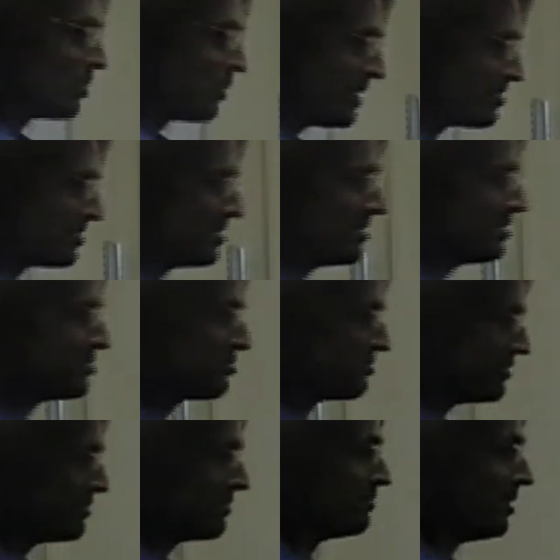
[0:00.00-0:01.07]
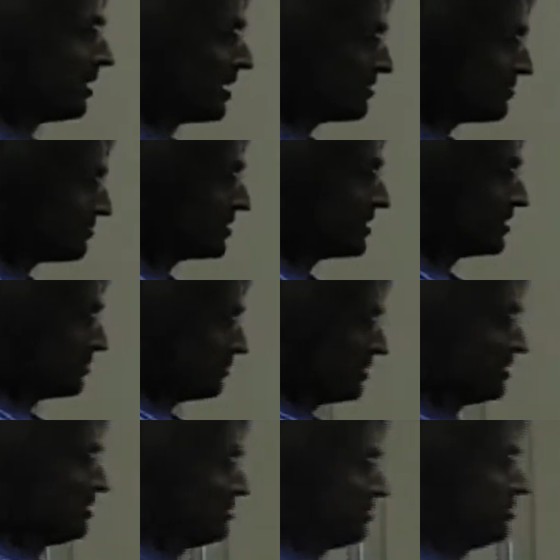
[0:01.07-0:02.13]
question is driven by a fear
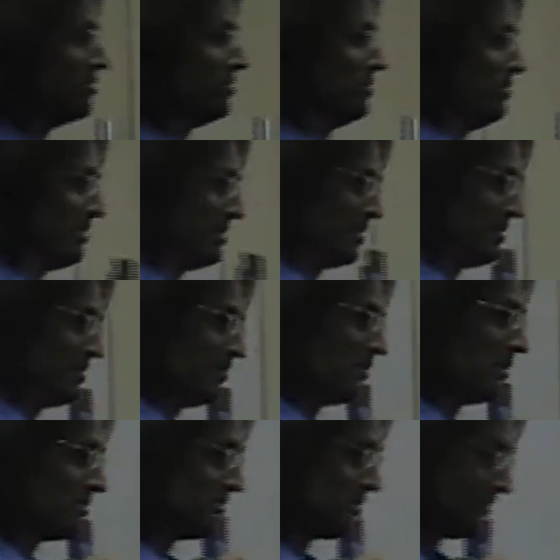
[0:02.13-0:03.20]
within you. What's